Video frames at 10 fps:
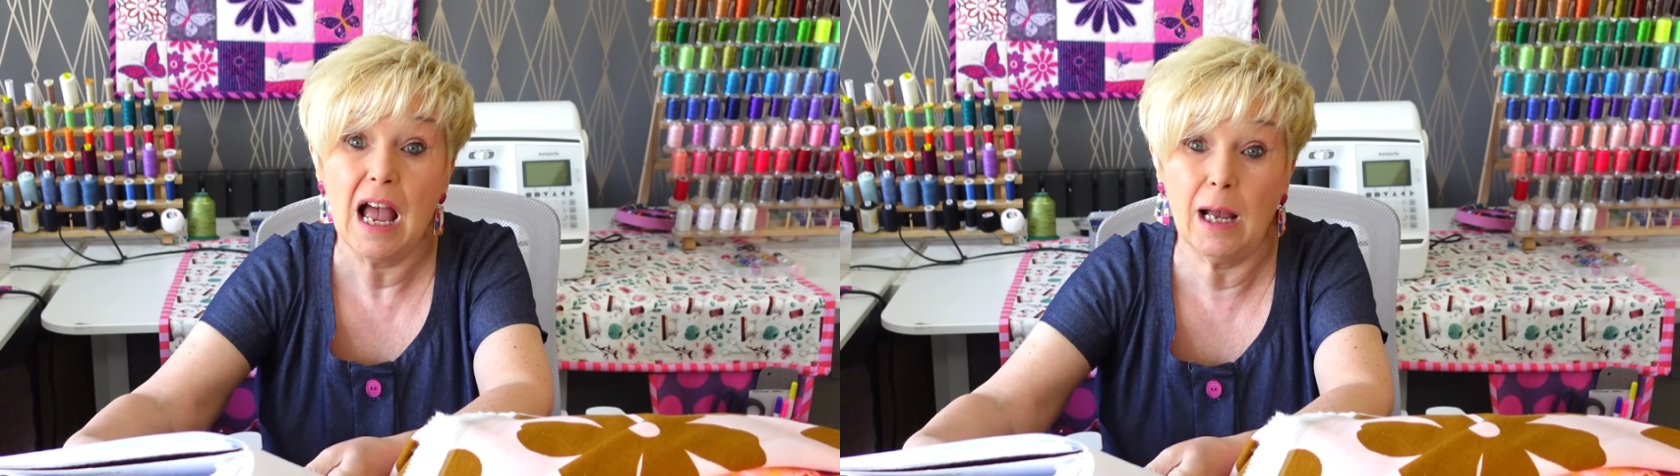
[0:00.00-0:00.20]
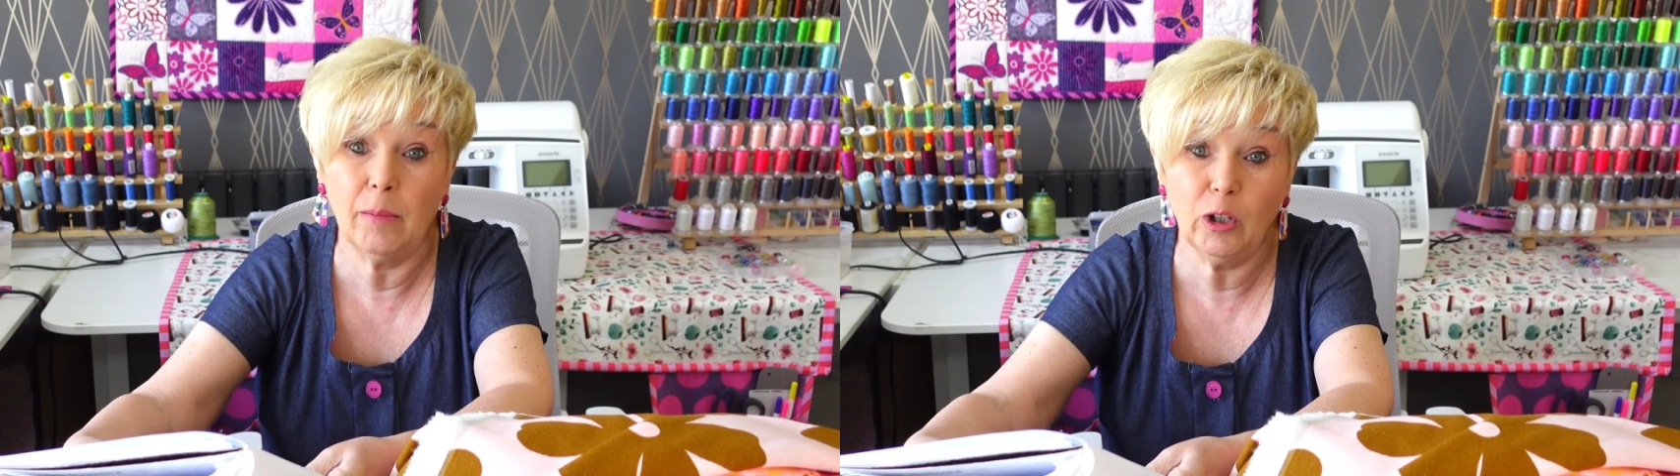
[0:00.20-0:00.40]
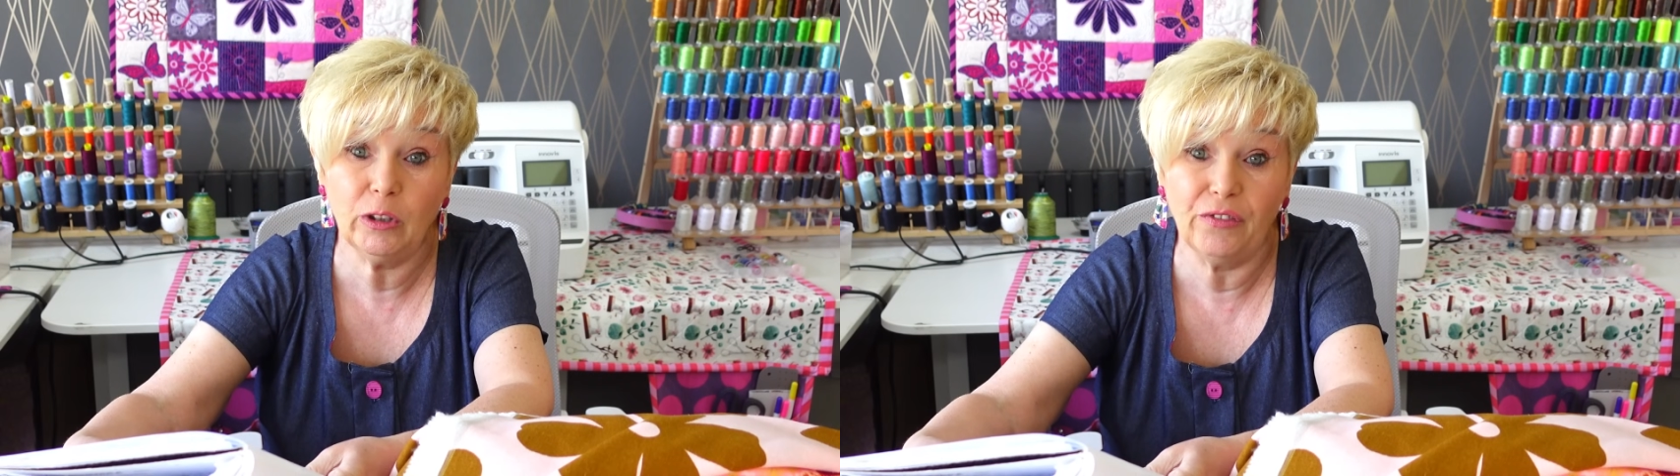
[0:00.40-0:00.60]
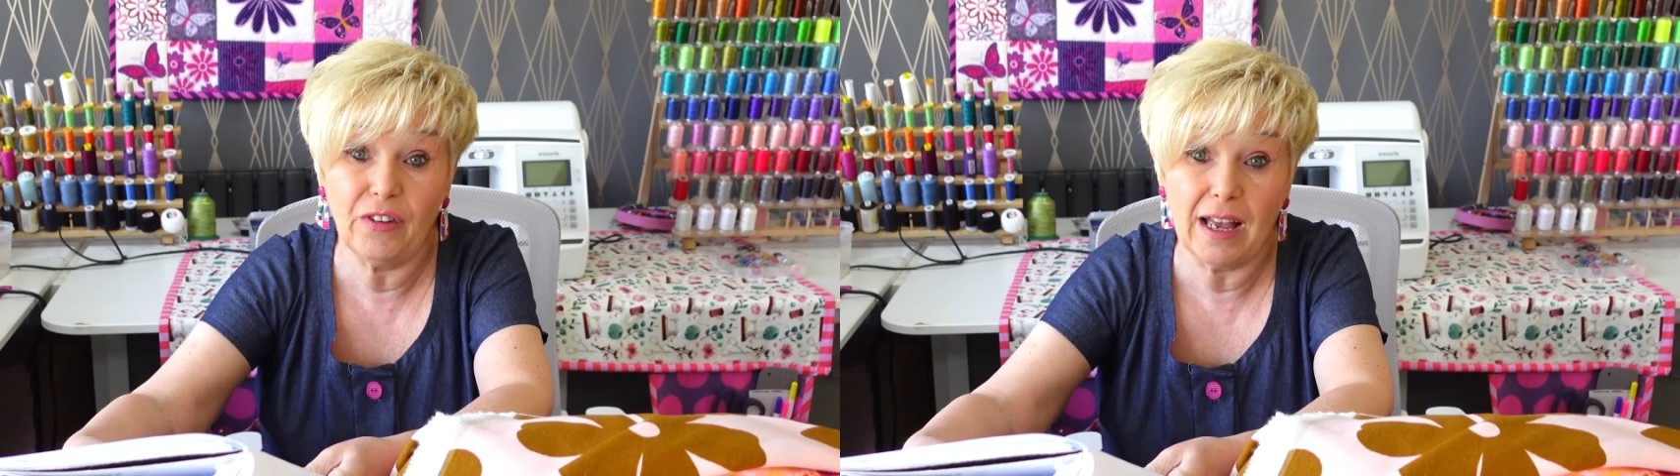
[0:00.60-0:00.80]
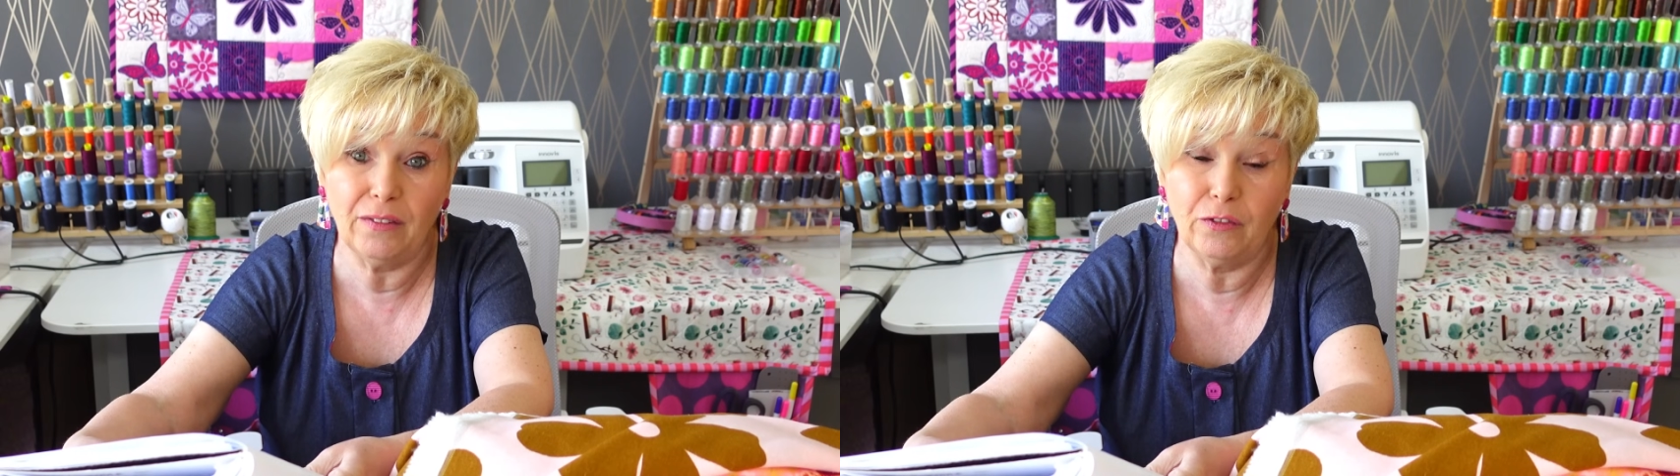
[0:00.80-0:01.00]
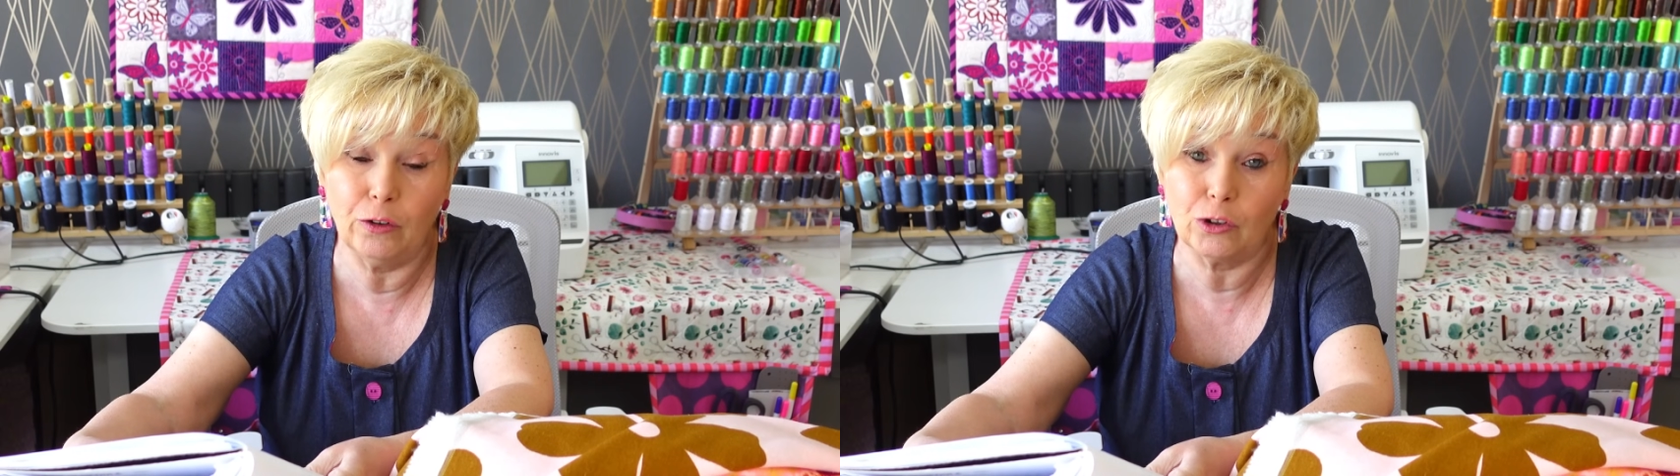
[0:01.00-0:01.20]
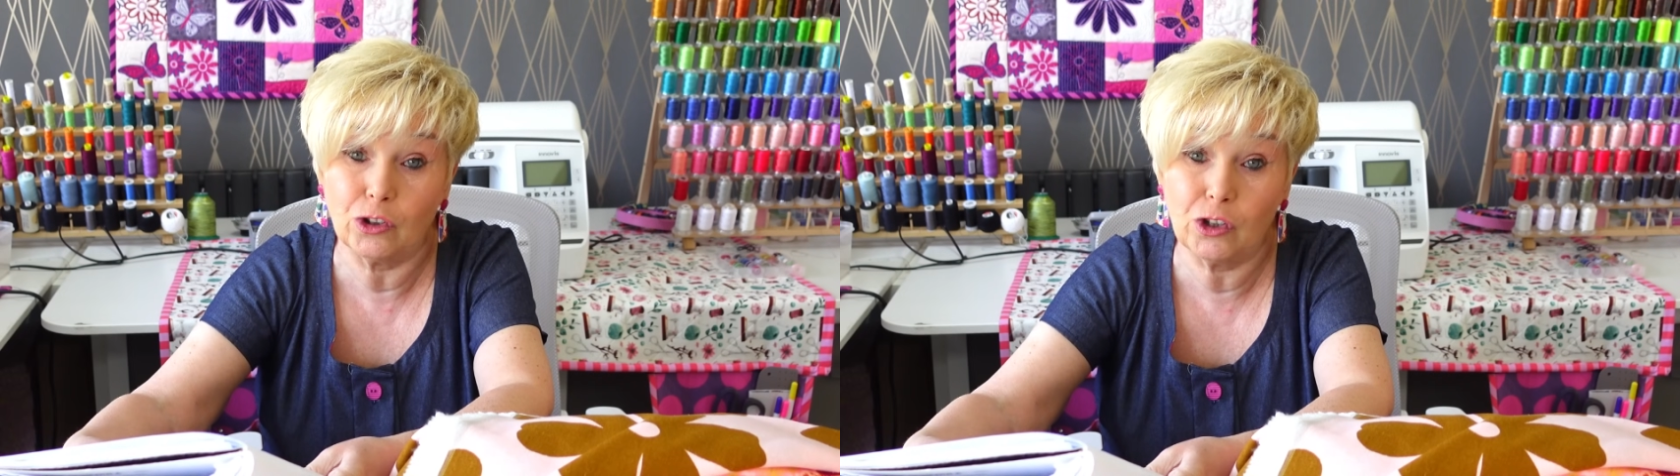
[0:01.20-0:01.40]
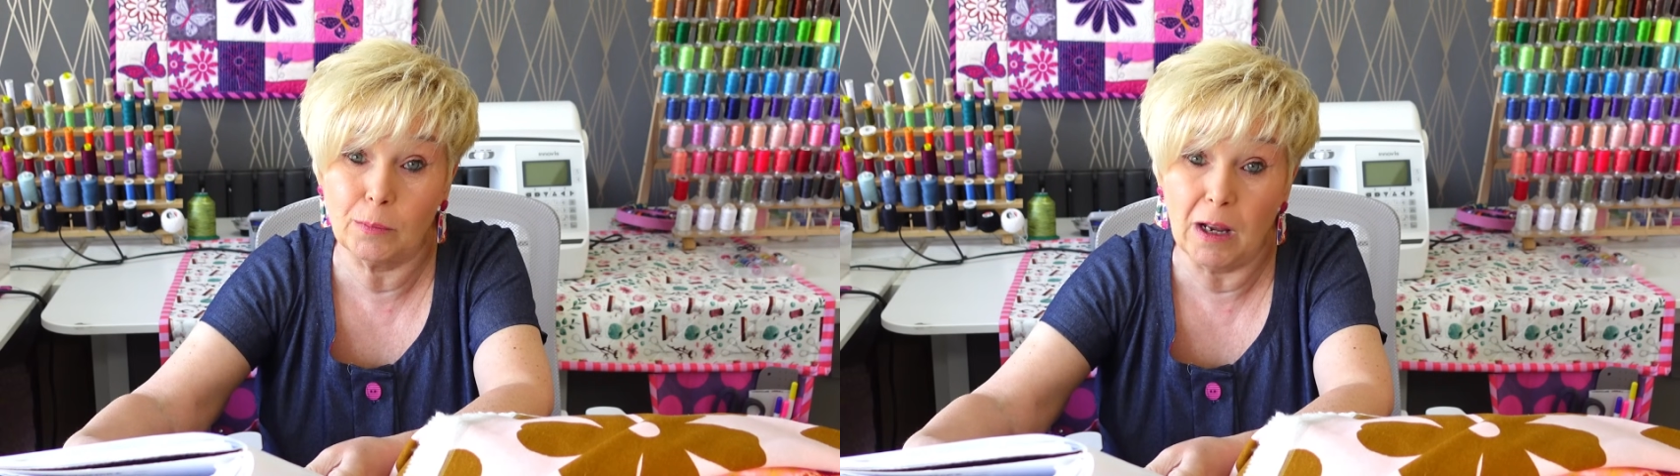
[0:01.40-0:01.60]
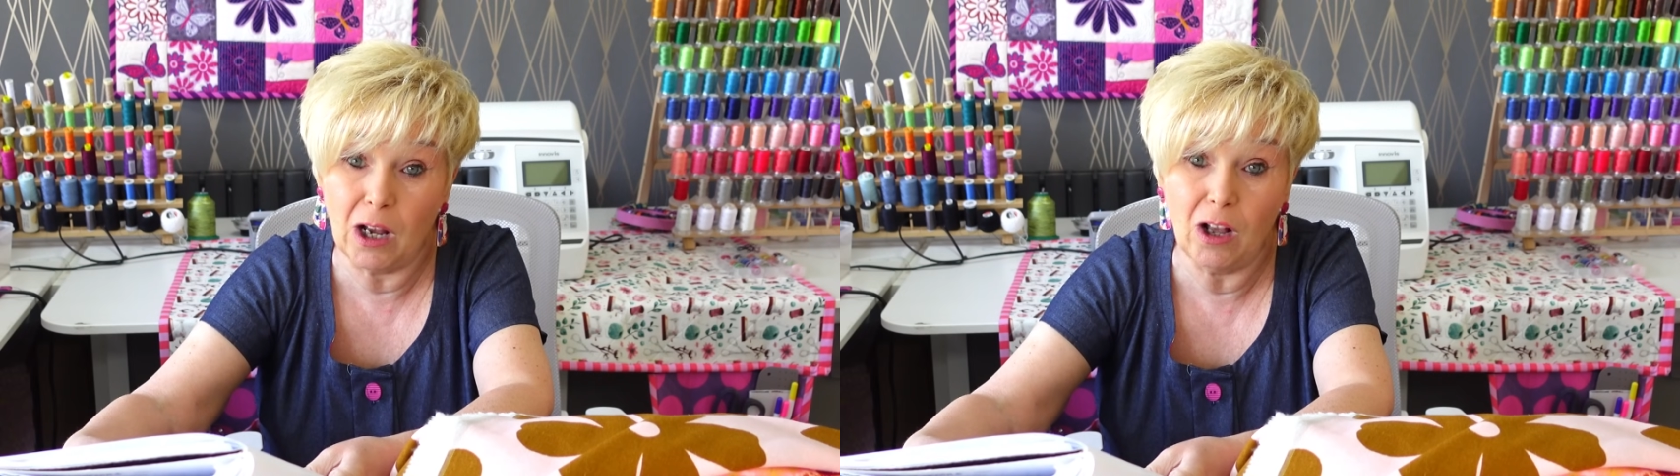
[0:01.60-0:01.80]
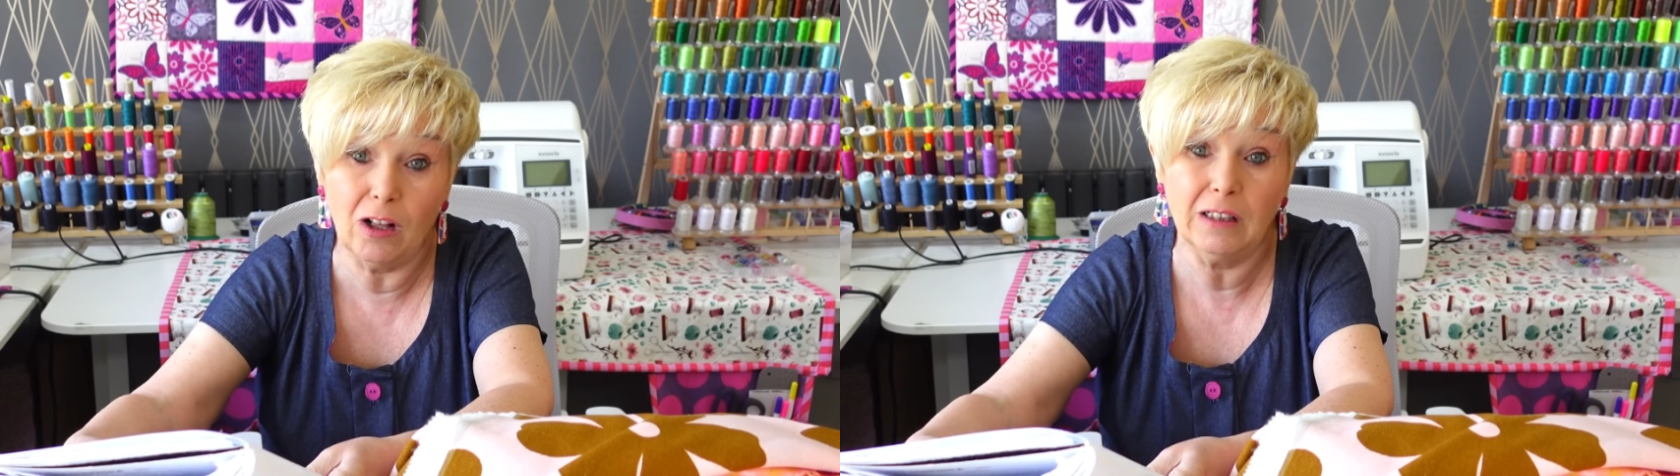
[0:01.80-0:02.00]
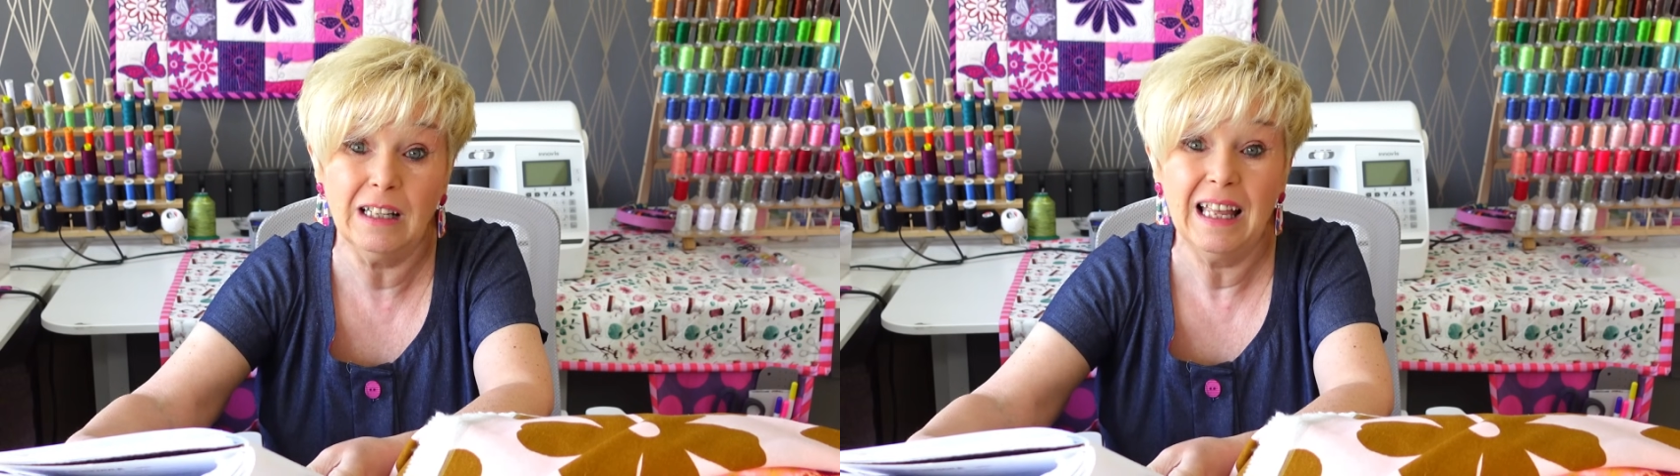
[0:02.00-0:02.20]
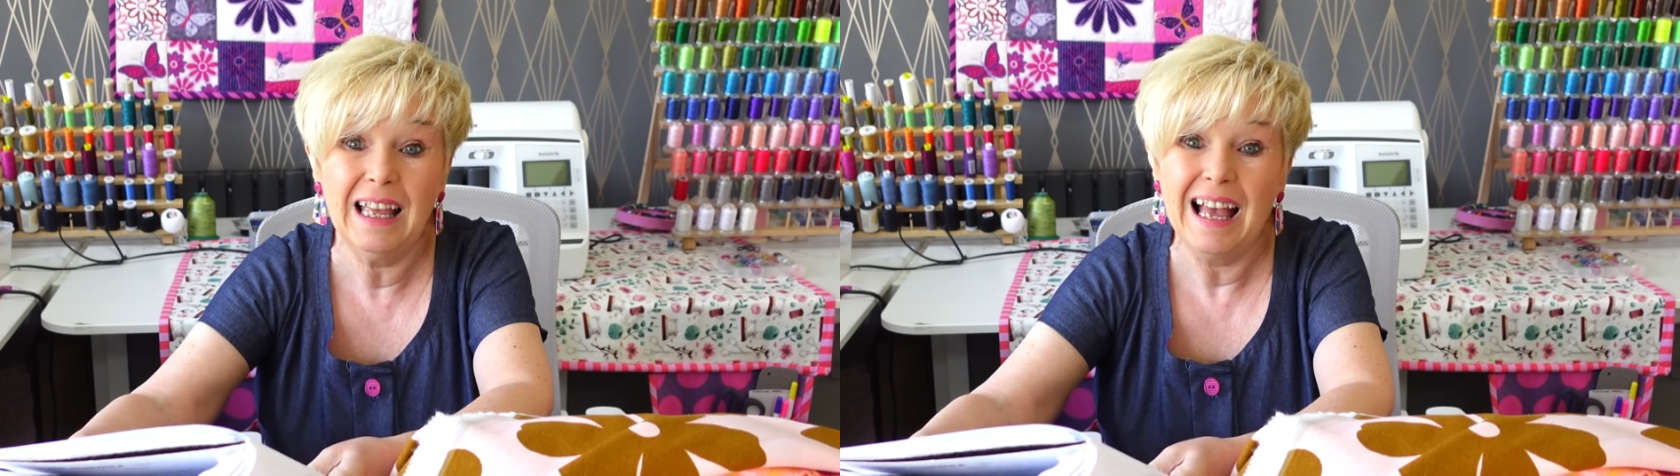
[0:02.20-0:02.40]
I'm only 5 foot small,